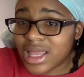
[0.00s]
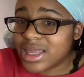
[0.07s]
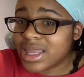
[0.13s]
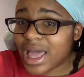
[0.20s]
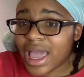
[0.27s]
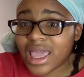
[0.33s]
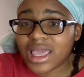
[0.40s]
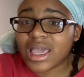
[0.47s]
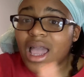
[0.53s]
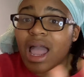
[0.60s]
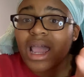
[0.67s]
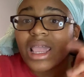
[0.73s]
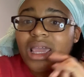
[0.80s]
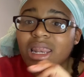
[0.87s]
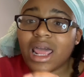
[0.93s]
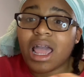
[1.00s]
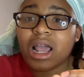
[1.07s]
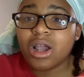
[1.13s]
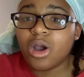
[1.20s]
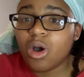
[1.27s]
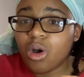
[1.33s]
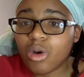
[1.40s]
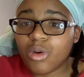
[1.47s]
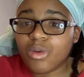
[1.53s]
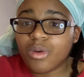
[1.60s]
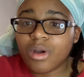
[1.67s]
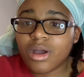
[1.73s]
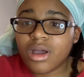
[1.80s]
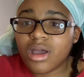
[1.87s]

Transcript: Like, I cannot go